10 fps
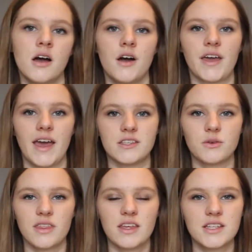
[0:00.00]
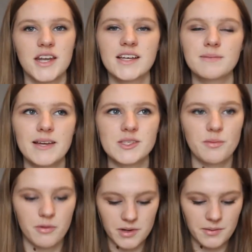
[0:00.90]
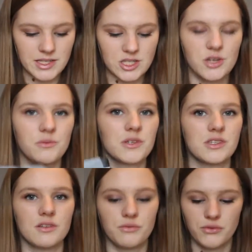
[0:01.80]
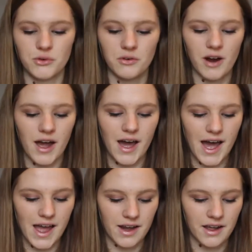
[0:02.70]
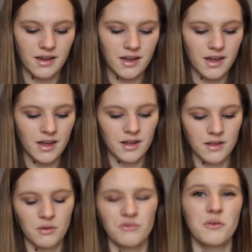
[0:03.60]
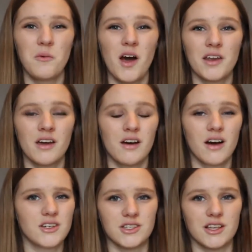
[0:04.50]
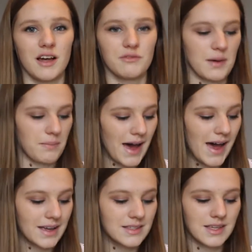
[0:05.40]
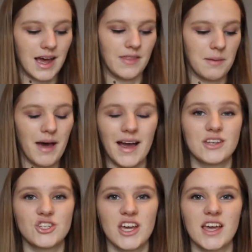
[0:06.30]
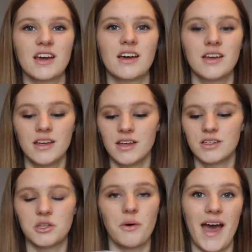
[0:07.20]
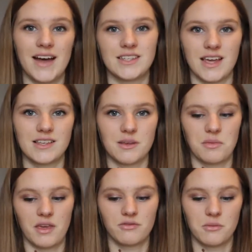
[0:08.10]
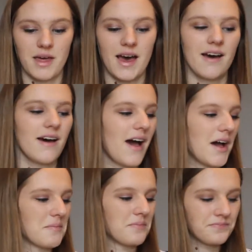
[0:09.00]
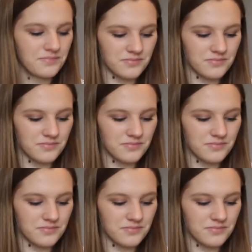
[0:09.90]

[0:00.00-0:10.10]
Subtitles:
Okay, so I think the next place we probably went to was Sephora, and for one I just love their bags and their packaging, so I had to get something from there. I